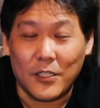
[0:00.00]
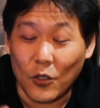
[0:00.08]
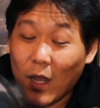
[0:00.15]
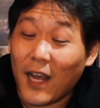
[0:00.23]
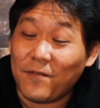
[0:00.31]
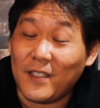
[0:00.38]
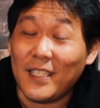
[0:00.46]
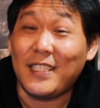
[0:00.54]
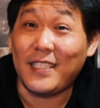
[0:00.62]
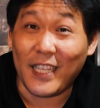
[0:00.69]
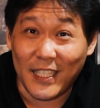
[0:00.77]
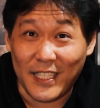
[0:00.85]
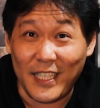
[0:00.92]
So after
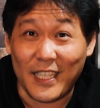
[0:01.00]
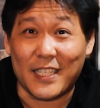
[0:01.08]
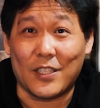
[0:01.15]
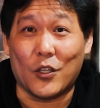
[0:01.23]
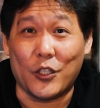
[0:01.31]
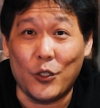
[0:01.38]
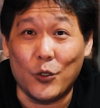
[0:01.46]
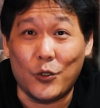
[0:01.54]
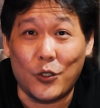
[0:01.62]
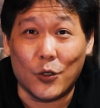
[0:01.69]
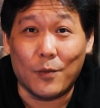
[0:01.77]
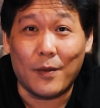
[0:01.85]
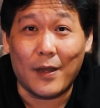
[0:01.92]
6 years on
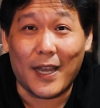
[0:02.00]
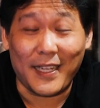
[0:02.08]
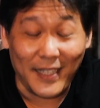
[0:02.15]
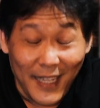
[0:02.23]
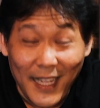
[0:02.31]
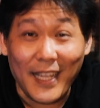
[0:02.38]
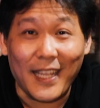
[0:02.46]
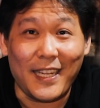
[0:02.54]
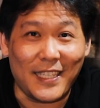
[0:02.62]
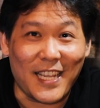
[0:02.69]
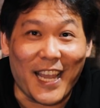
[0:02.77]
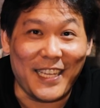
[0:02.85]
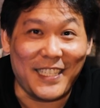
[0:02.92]
YouTube, I think it
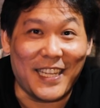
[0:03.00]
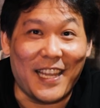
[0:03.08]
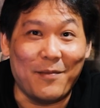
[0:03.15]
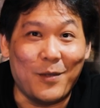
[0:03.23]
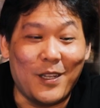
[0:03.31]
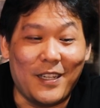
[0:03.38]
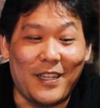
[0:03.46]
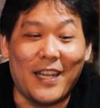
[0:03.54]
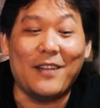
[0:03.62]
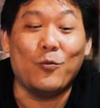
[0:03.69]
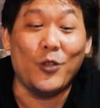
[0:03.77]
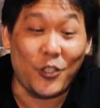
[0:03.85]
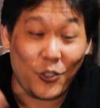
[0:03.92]
is high time
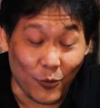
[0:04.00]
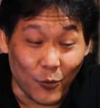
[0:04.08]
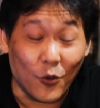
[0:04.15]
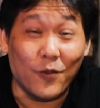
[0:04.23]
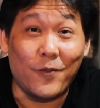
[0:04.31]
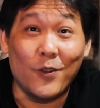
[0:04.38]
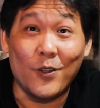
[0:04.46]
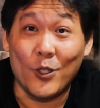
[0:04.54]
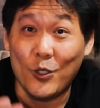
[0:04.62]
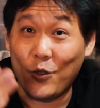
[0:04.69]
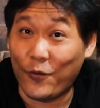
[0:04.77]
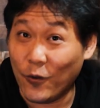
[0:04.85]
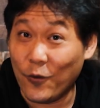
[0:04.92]
that we should move
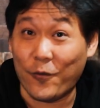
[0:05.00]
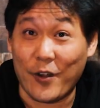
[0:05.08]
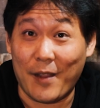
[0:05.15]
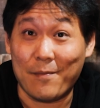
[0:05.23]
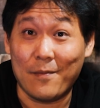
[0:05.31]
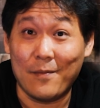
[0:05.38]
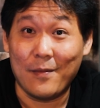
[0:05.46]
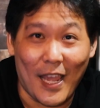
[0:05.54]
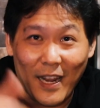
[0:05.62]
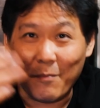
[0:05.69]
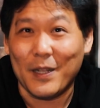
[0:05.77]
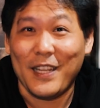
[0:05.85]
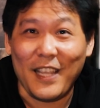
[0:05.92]
to full frame. And
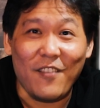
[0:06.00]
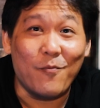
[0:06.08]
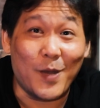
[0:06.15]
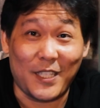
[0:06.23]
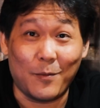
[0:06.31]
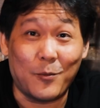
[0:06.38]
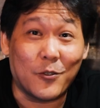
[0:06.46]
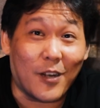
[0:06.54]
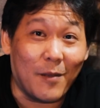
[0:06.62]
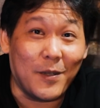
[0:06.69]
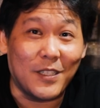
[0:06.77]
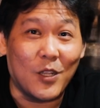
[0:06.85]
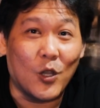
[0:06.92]
I believe my
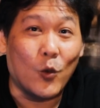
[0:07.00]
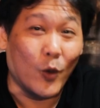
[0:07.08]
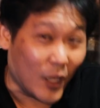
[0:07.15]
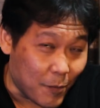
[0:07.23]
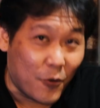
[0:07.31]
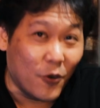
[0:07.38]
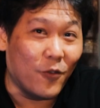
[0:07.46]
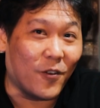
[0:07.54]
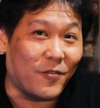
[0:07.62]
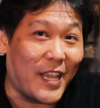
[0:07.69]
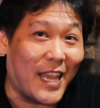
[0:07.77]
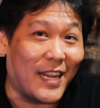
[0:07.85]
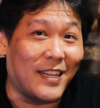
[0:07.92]
subscribers will approve
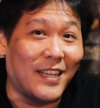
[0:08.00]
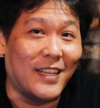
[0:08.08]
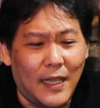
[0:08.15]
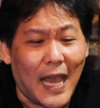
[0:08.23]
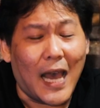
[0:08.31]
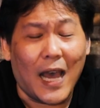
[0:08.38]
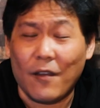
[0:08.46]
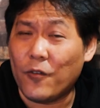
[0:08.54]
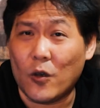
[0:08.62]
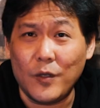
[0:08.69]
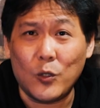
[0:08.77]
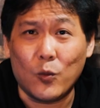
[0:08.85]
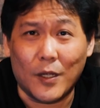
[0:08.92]
of that. Yeah, I've
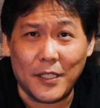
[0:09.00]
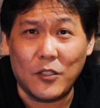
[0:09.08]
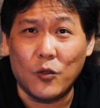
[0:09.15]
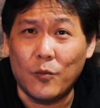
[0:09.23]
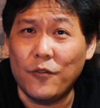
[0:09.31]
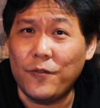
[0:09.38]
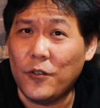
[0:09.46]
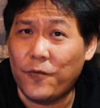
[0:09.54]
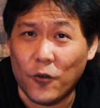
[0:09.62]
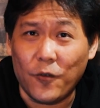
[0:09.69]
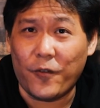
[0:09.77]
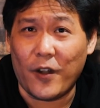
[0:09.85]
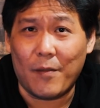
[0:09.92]
always wanted to move to
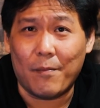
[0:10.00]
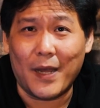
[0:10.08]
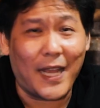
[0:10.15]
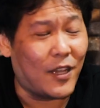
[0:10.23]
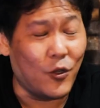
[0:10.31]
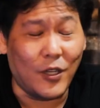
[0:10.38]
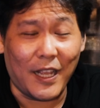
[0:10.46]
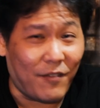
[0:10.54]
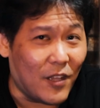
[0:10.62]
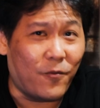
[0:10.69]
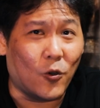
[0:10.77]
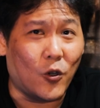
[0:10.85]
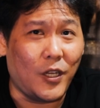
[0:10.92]
full frame, but I could never
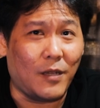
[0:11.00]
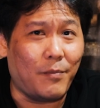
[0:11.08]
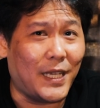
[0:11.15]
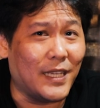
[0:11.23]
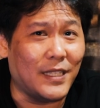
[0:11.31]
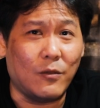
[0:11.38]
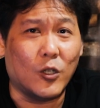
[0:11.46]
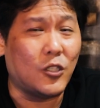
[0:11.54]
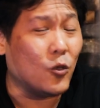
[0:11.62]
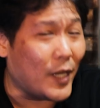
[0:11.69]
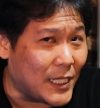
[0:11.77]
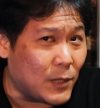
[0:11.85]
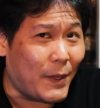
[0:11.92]
afford it because it was
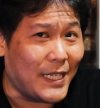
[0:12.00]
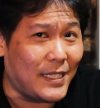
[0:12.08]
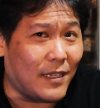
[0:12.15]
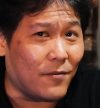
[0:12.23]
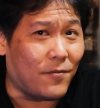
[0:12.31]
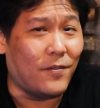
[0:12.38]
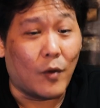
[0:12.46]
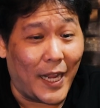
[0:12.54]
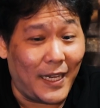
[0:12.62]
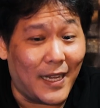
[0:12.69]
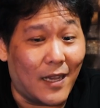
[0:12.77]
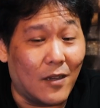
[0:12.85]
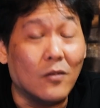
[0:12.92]
so expensive.
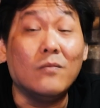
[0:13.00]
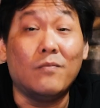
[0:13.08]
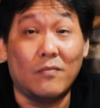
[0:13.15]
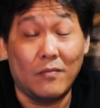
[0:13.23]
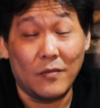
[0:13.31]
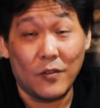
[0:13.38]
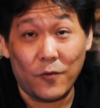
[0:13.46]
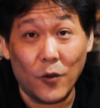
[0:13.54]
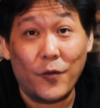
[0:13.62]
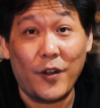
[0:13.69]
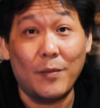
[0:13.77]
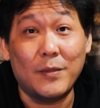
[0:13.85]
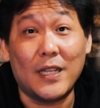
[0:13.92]
Right now, full
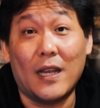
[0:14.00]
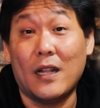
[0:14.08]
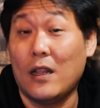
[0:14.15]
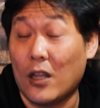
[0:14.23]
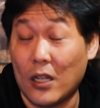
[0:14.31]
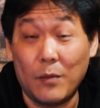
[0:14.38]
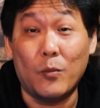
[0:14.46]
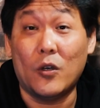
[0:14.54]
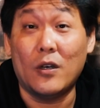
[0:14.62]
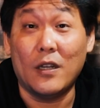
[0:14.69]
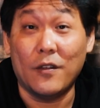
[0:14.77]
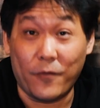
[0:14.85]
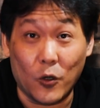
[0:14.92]
frames are a lot
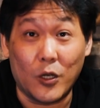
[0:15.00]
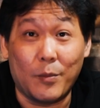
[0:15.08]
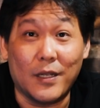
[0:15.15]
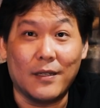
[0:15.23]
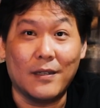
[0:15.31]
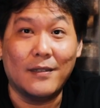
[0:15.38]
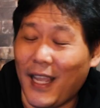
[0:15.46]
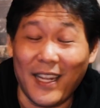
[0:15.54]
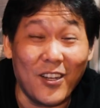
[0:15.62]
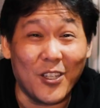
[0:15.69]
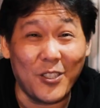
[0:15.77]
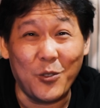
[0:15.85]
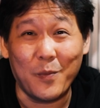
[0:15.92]
more affordable. And
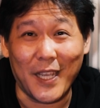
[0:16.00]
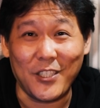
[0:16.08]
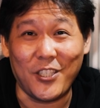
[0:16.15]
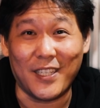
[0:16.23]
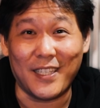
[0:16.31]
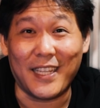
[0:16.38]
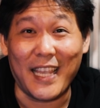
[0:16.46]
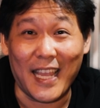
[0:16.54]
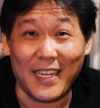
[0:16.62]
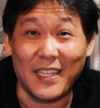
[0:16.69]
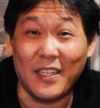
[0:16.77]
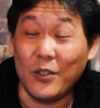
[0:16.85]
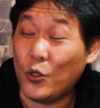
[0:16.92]
not to mention,
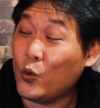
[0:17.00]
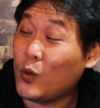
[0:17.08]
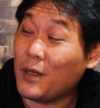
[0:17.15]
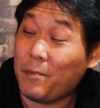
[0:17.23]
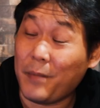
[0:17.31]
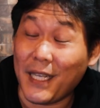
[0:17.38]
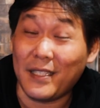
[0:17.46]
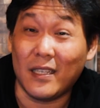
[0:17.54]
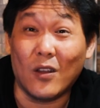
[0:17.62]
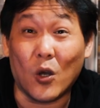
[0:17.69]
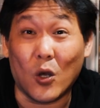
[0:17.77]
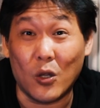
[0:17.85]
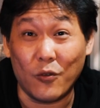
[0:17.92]
Canon dual
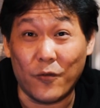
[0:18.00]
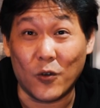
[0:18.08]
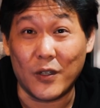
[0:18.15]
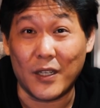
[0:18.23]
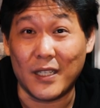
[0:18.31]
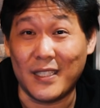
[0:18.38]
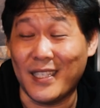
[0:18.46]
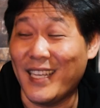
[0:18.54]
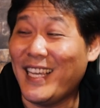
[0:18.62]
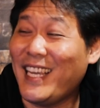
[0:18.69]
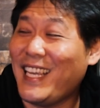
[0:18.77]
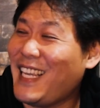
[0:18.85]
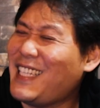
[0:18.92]
pixel autofocus,
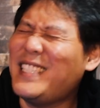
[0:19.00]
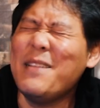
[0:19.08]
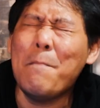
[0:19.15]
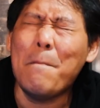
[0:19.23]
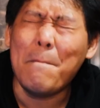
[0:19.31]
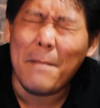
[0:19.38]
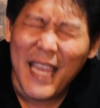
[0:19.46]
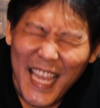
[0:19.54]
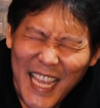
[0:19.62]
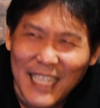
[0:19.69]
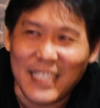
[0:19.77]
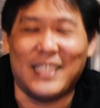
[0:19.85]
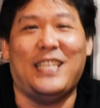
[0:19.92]
it's
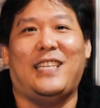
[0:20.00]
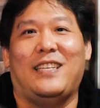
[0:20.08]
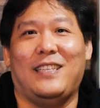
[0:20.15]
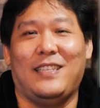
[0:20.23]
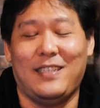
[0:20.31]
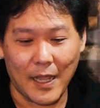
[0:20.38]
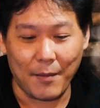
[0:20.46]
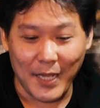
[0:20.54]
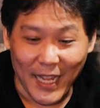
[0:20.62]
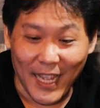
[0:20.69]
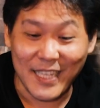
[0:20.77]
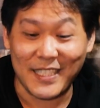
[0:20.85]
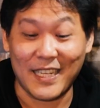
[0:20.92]
amazing. I mean,
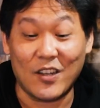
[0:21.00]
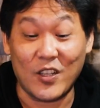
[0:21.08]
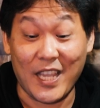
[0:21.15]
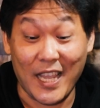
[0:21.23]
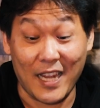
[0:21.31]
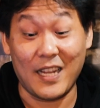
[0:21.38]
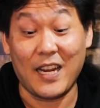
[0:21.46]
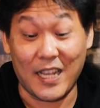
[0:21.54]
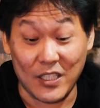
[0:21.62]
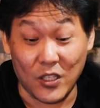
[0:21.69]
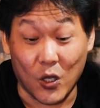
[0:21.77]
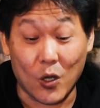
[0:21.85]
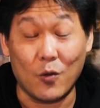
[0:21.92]
hands down, Canon
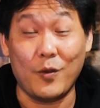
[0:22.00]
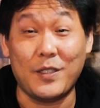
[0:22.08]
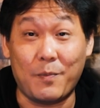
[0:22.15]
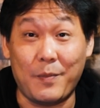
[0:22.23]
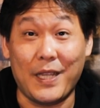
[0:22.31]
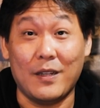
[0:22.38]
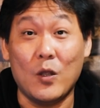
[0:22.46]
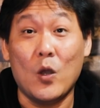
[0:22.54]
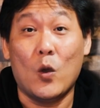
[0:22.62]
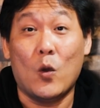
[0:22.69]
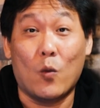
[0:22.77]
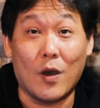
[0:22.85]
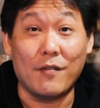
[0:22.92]
has always been
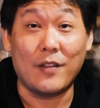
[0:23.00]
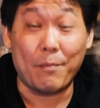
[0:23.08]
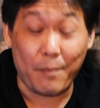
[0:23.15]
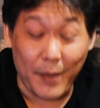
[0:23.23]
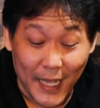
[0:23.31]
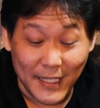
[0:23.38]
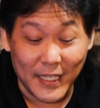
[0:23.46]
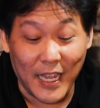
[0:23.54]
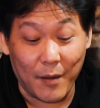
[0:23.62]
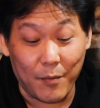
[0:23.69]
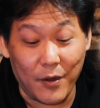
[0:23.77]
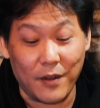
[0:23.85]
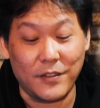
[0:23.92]
one of the best
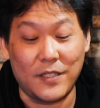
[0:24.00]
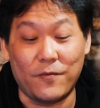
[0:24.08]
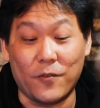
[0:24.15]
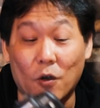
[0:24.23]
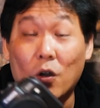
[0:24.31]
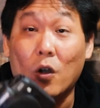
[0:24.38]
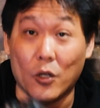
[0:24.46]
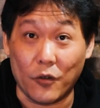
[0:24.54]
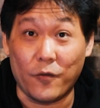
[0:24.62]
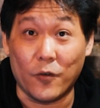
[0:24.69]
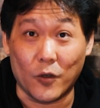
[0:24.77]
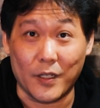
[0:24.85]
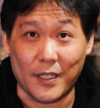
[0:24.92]
cameras for
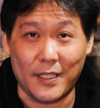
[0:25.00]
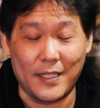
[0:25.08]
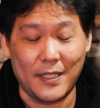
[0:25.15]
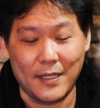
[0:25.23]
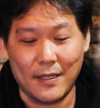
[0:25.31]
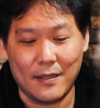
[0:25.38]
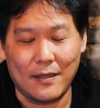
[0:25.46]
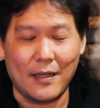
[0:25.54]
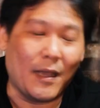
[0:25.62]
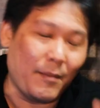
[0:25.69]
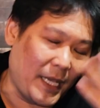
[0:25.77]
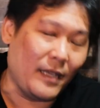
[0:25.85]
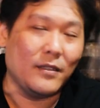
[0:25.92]
autofocus.
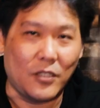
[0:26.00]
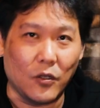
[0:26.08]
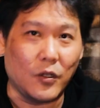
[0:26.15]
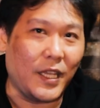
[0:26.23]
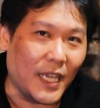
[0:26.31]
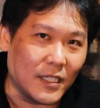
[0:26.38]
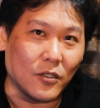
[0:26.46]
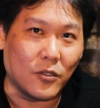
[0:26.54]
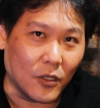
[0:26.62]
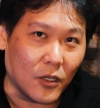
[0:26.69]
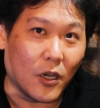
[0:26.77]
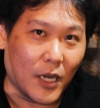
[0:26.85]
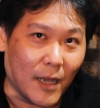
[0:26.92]
I mean, Sony has
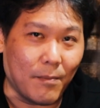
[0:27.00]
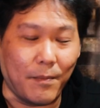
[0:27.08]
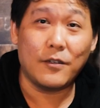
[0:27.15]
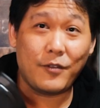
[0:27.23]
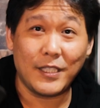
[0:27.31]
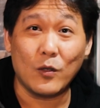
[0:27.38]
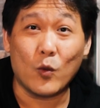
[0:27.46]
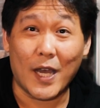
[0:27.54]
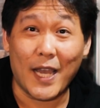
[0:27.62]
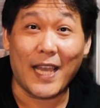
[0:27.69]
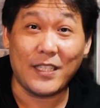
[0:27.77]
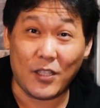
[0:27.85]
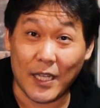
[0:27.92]
also caught up. The reason why
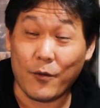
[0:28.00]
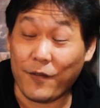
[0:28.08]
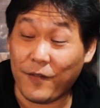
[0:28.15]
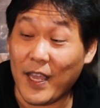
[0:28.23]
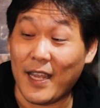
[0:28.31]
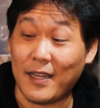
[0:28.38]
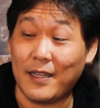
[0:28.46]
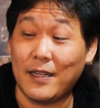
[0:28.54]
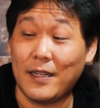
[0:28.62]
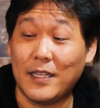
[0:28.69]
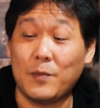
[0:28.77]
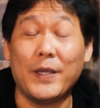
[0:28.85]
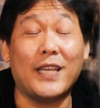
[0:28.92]
I stick with Canon
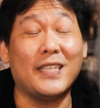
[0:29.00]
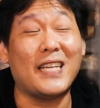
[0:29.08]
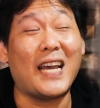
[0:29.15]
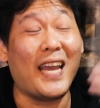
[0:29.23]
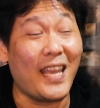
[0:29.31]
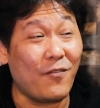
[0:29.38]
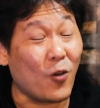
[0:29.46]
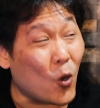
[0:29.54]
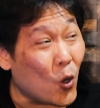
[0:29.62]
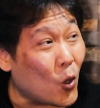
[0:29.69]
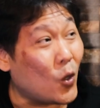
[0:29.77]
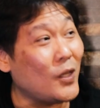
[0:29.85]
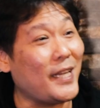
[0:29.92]
is because I have
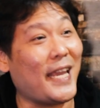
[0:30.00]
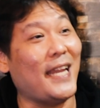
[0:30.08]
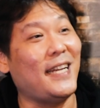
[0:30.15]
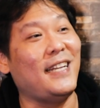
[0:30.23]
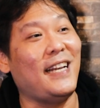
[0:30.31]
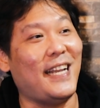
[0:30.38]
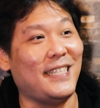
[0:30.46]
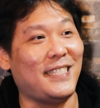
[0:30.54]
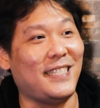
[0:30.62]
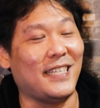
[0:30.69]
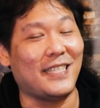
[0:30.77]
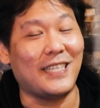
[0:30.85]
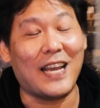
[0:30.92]
all the Canon
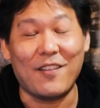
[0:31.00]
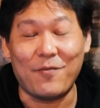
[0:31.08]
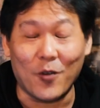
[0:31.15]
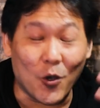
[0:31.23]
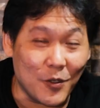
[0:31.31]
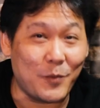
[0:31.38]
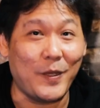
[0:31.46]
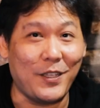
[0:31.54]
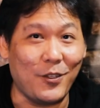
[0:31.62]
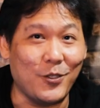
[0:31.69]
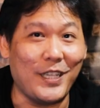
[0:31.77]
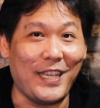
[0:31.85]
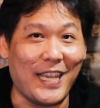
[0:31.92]
lenses. I've always been
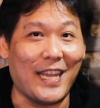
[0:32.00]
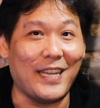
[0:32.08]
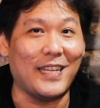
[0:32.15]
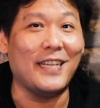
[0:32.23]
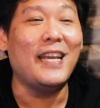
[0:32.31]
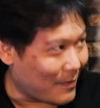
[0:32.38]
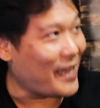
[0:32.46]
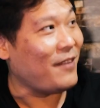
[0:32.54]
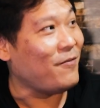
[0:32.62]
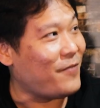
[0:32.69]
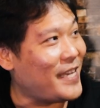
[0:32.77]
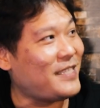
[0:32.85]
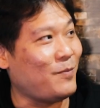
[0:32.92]
using Canon. My
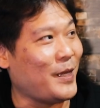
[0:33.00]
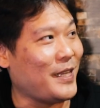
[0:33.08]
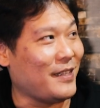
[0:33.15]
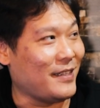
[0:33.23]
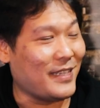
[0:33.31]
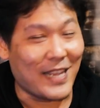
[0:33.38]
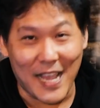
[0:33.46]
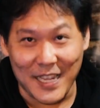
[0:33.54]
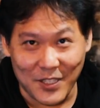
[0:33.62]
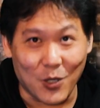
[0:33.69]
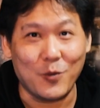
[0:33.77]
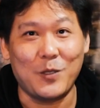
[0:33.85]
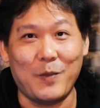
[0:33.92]
investment has
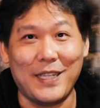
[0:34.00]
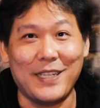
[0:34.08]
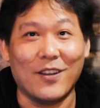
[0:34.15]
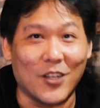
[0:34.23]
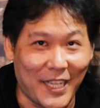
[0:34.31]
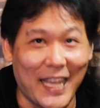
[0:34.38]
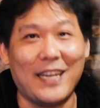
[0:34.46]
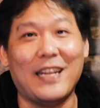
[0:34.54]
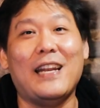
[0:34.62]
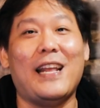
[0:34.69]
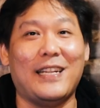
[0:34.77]
always been on Canon